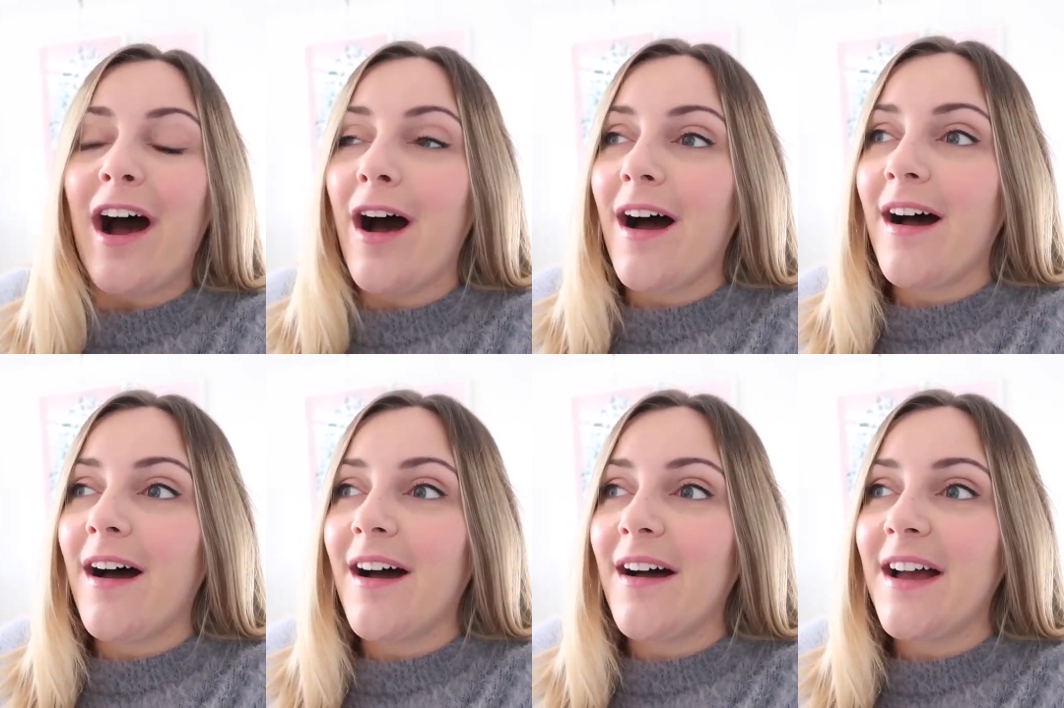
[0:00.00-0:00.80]

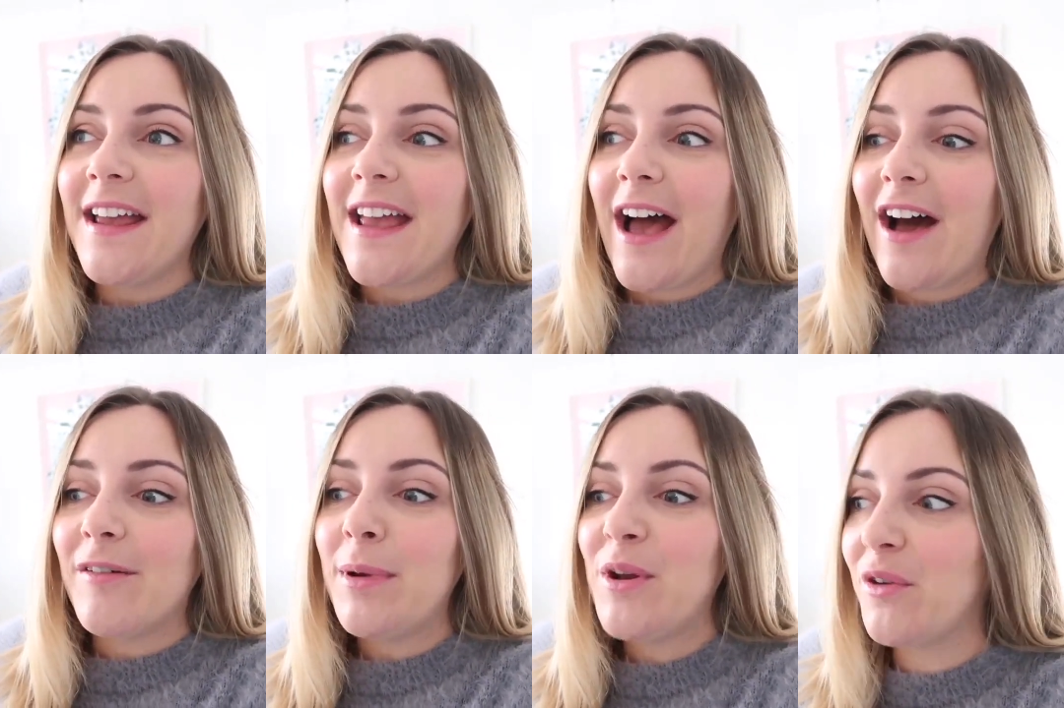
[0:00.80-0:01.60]
I
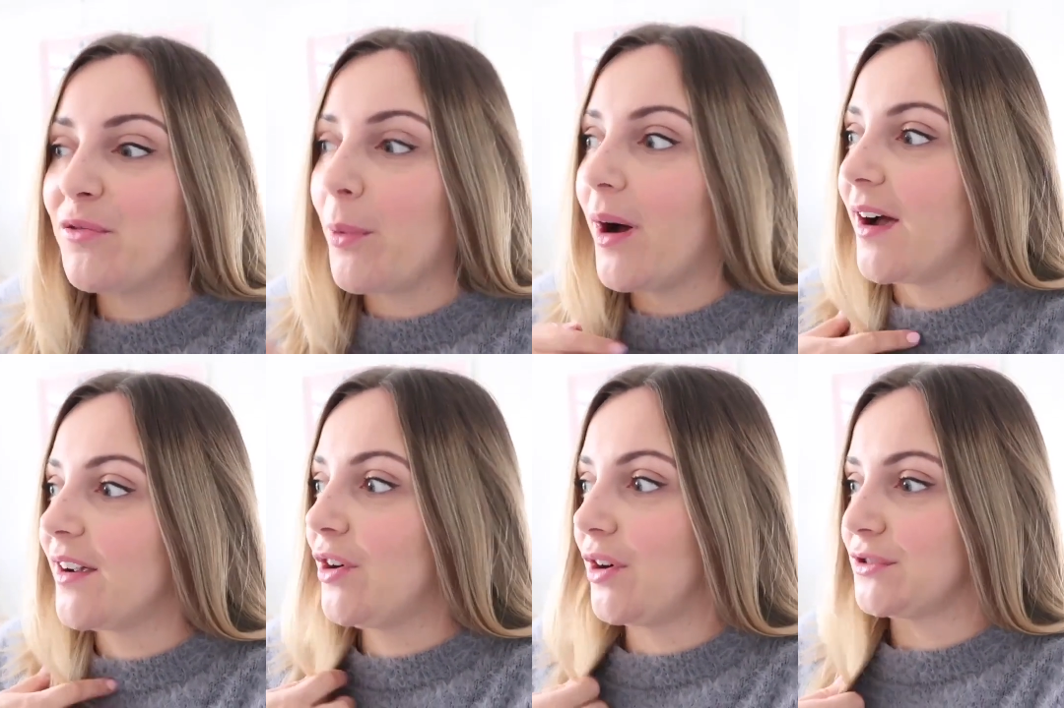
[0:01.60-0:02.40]
have been off
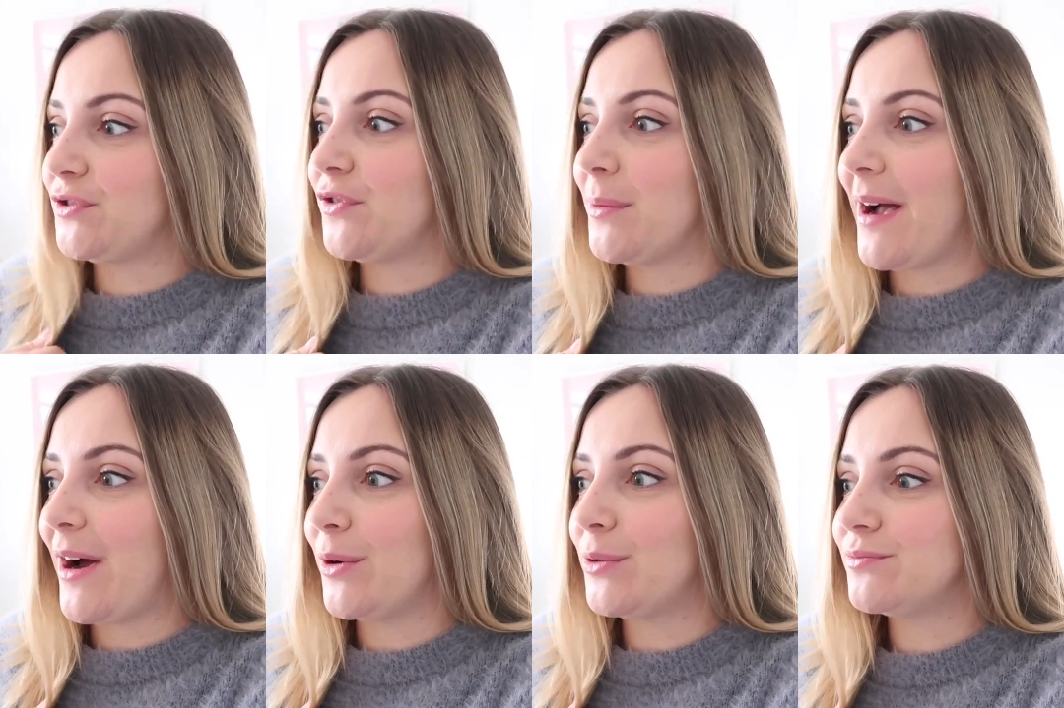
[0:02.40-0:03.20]
work, gosh, for
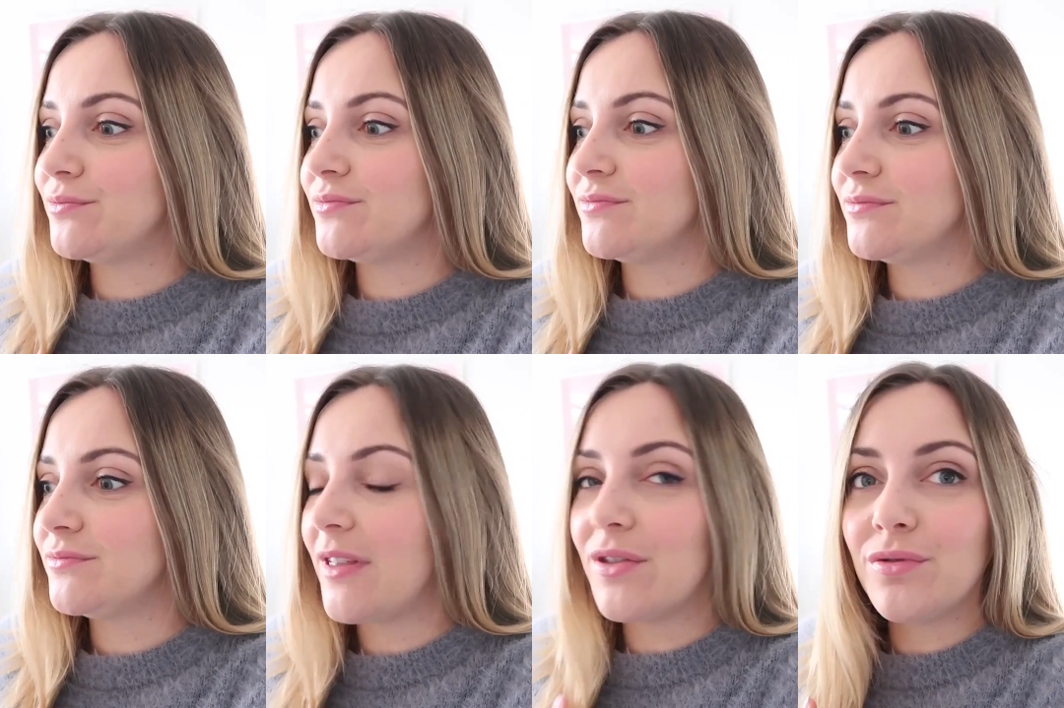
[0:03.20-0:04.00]
about
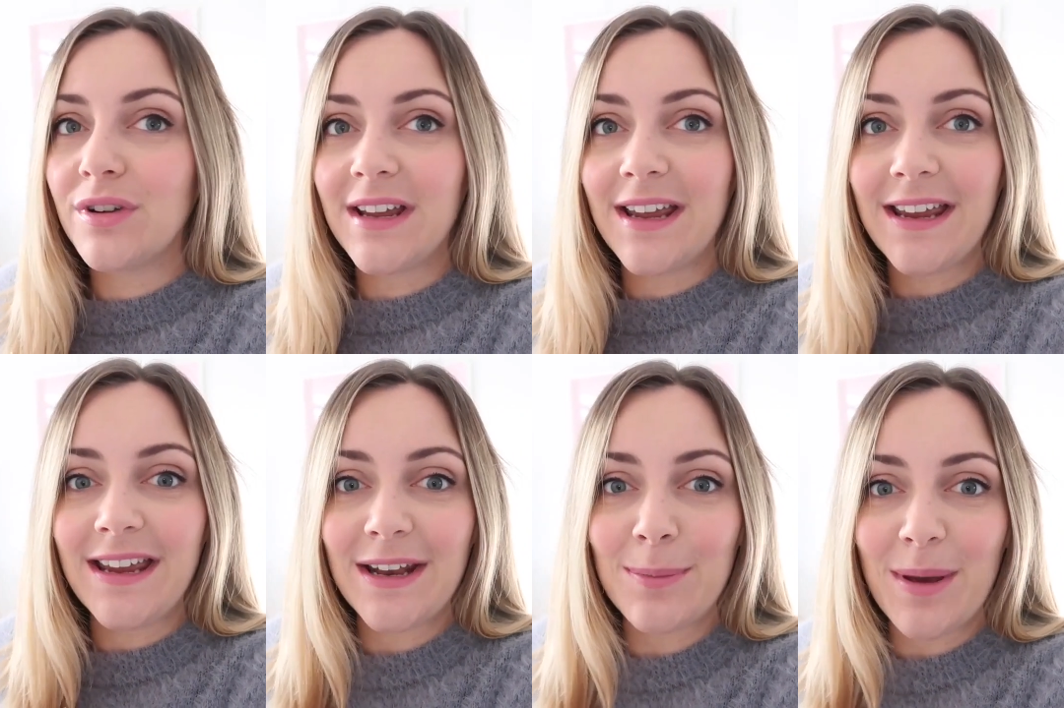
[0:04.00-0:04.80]

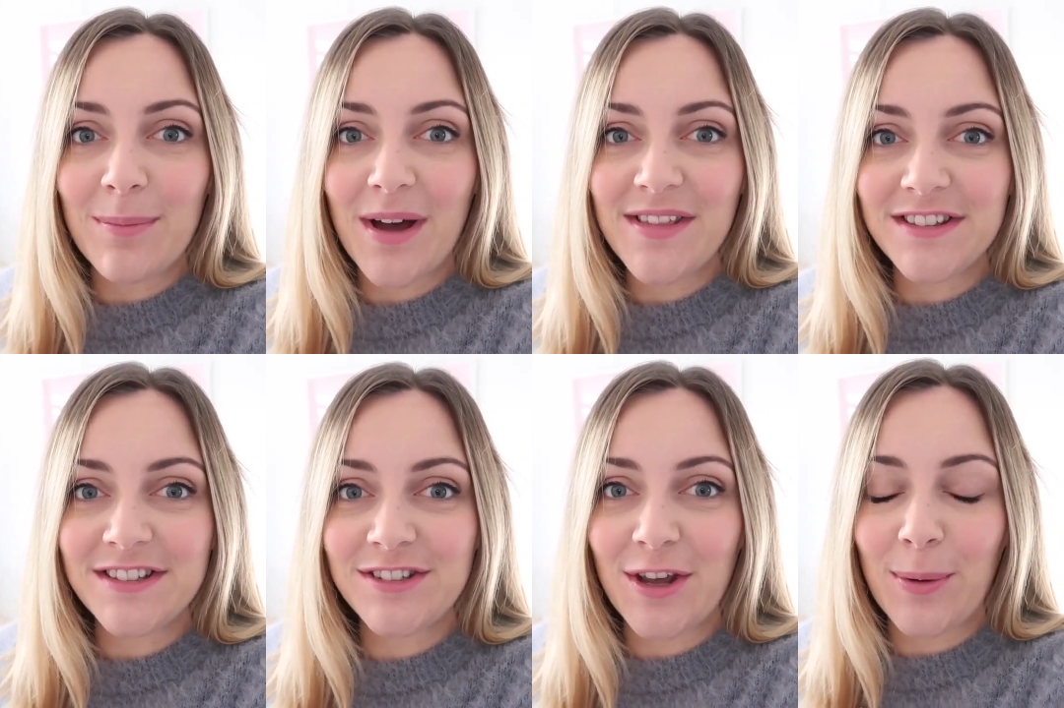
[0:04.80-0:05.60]
3 and a bit months,
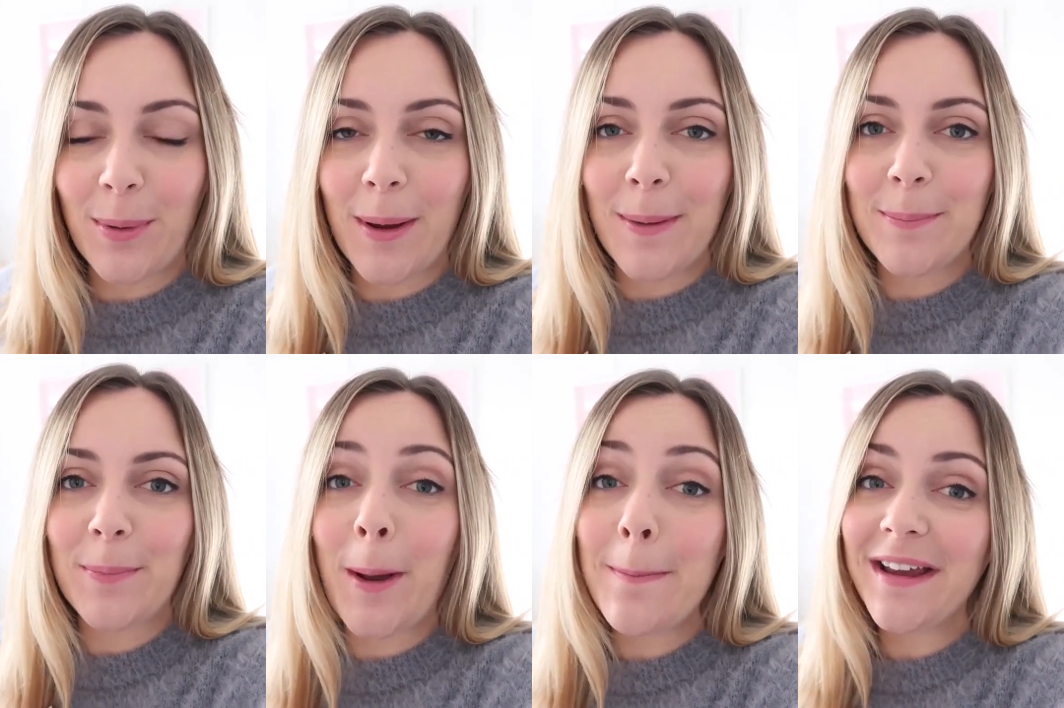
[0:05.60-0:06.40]
so I'm
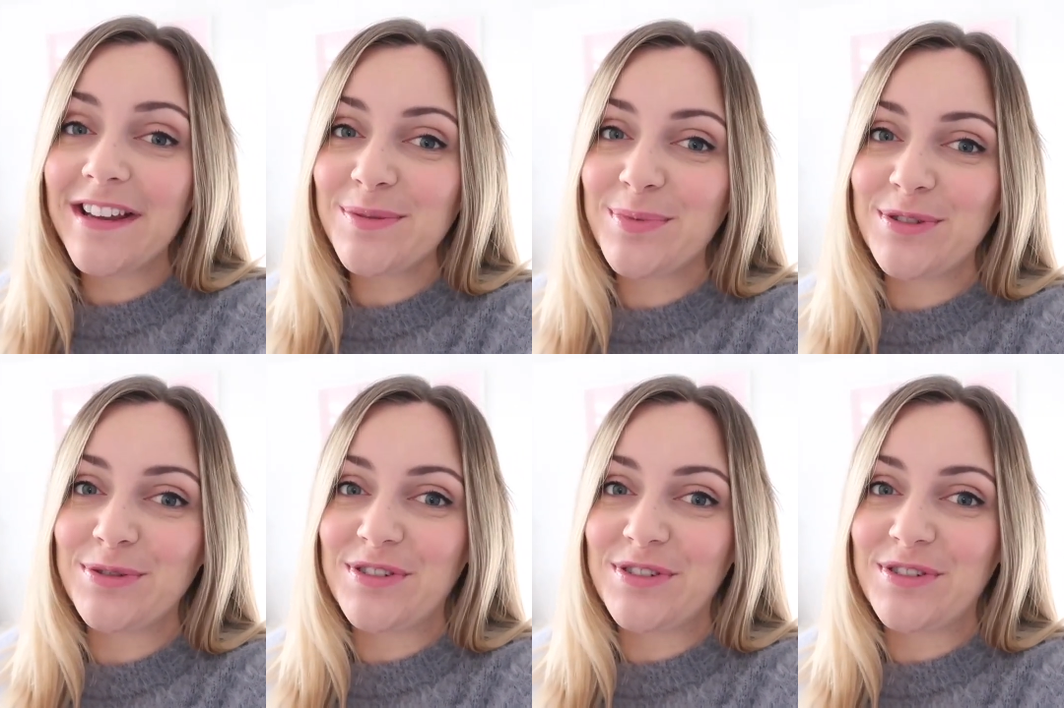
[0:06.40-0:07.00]
going back into Bristol